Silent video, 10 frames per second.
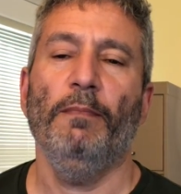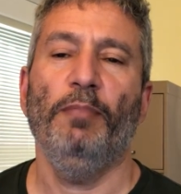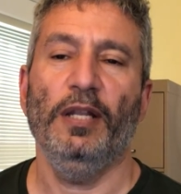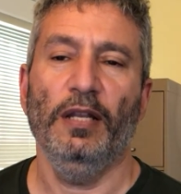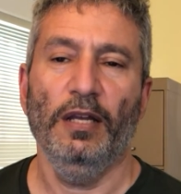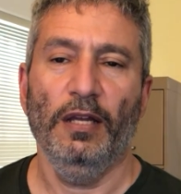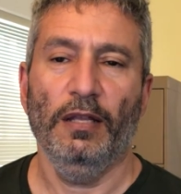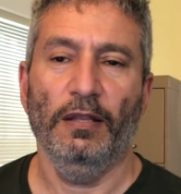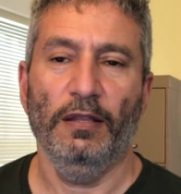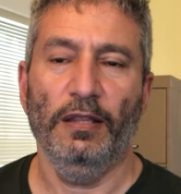but
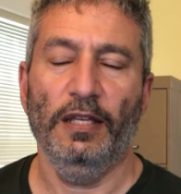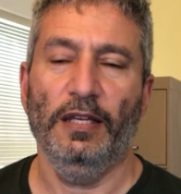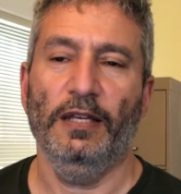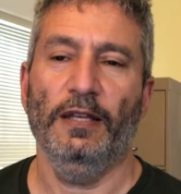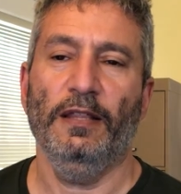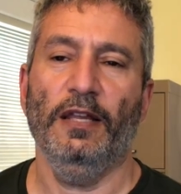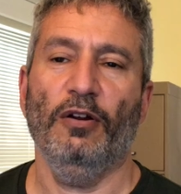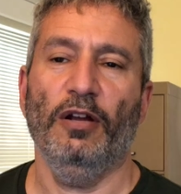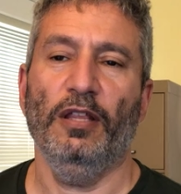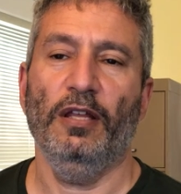
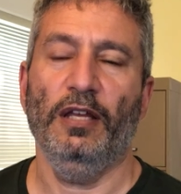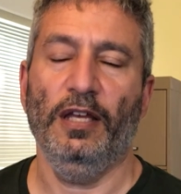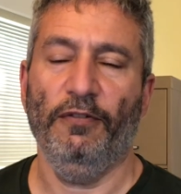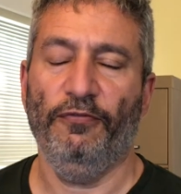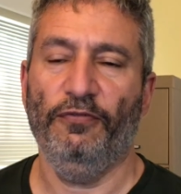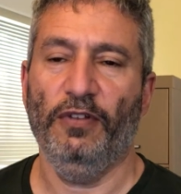if